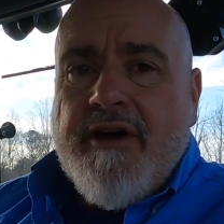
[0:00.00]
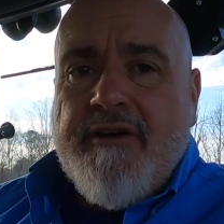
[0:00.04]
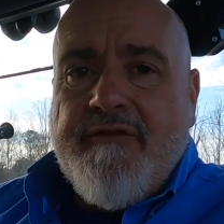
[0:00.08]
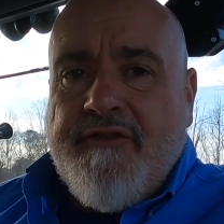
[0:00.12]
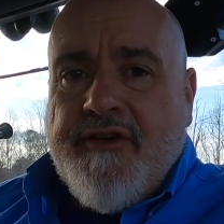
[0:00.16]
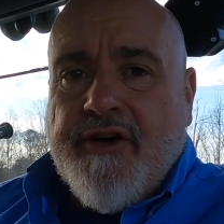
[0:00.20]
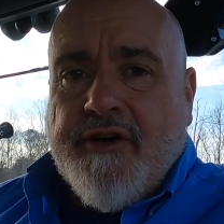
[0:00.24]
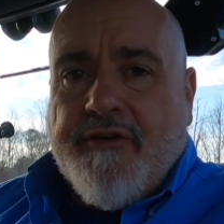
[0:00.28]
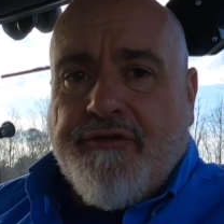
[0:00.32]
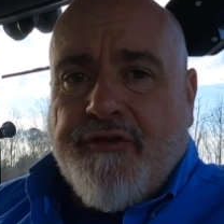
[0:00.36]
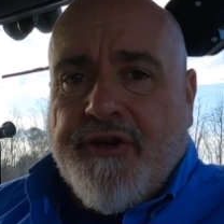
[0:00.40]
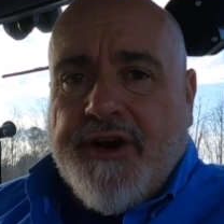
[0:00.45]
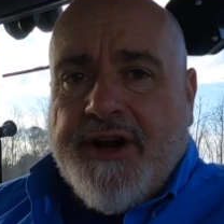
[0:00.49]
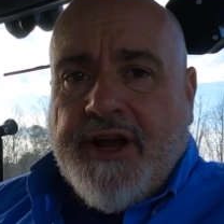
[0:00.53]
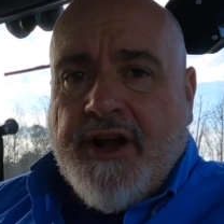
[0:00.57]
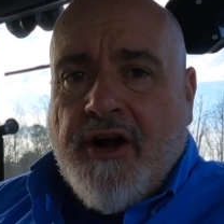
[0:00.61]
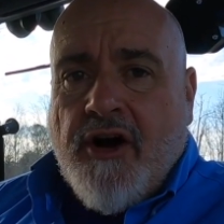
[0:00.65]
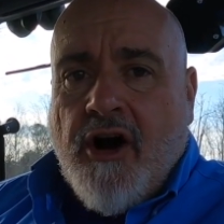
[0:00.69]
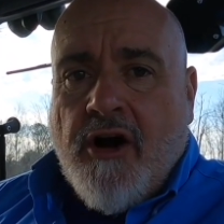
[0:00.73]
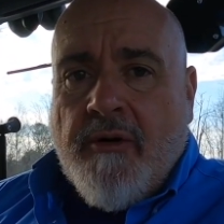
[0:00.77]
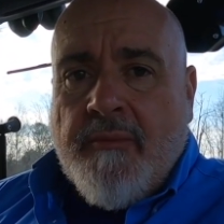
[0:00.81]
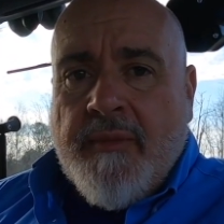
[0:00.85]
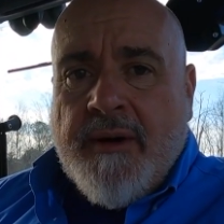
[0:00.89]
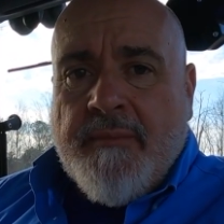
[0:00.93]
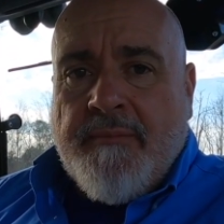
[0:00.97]
Feel free to
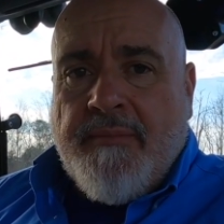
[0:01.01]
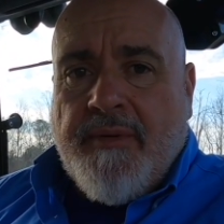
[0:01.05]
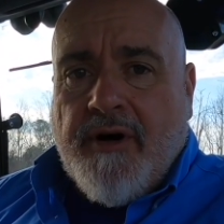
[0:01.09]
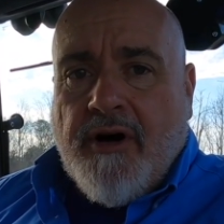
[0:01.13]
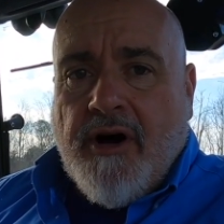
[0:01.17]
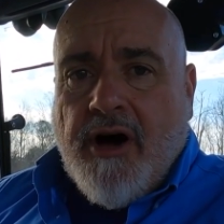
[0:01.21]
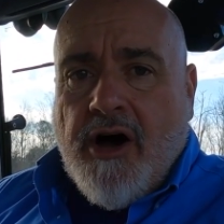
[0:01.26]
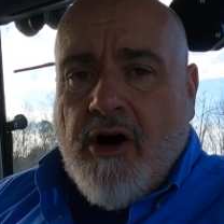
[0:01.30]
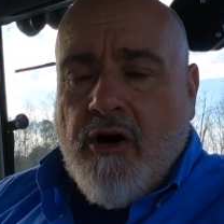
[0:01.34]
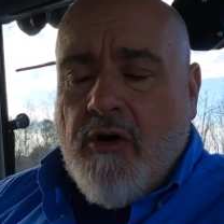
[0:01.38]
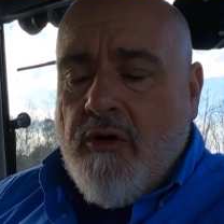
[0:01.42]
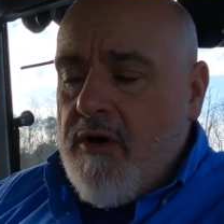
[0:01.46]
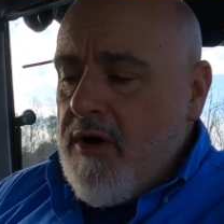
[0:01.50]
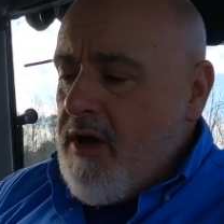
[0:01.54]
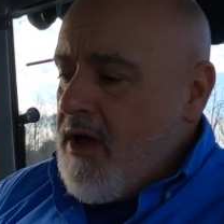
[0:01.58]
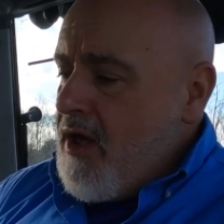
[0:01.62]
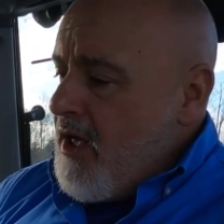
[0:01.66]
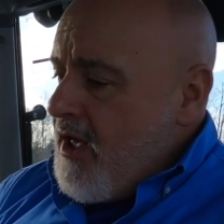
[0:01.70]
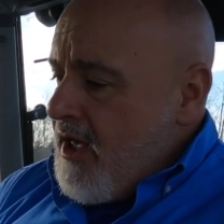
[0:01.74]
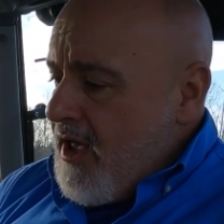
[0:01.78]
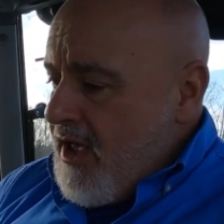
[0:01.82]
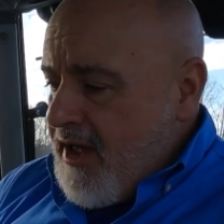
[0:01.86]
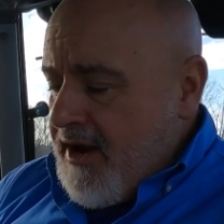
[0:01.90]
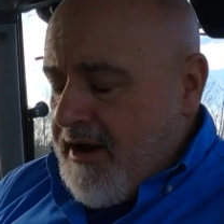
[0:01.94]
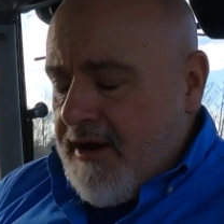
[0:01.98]
comment below
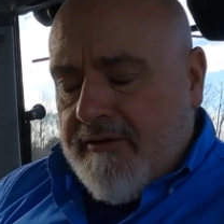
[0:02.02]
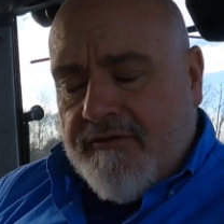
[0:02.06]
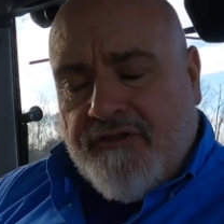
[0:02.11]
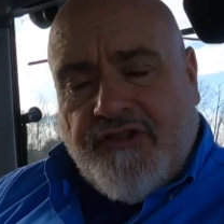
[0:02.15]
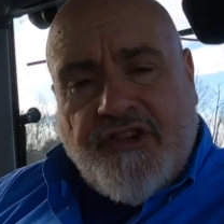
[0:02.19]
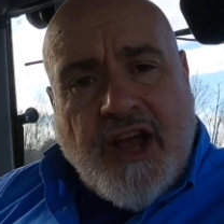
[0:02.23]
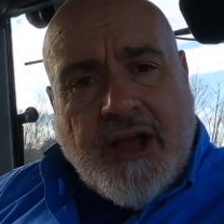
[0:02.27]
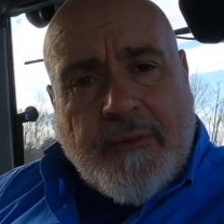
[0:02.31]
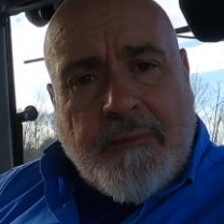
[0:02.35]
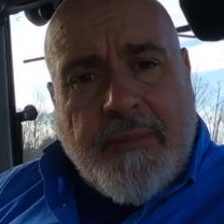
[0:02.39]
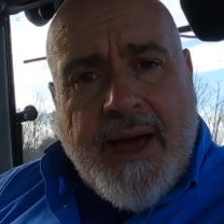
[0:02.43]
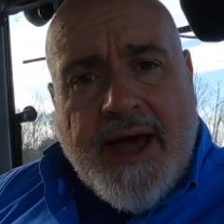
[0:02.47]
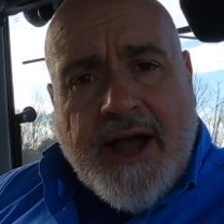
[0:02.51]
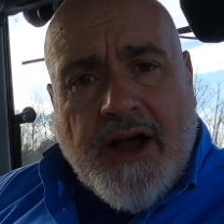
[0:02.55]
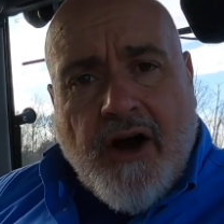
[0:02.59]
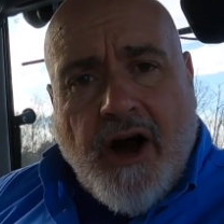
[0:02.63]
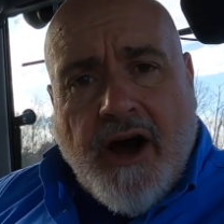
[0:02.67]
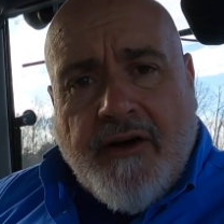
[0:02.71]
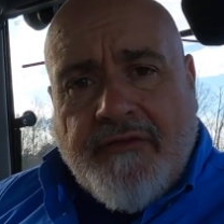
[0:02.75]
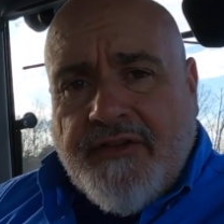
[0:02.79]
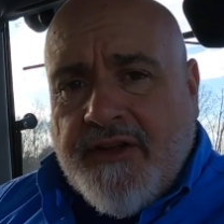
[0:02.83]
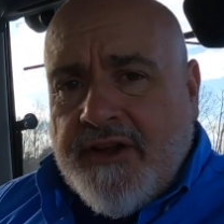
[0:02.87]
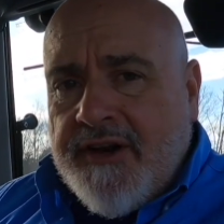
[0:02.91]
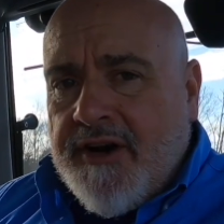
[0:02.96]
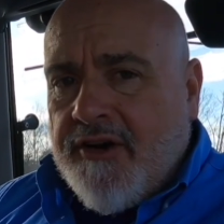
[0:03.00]
and check back
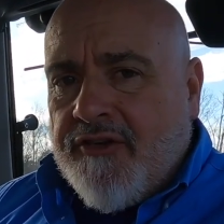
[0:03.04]
often.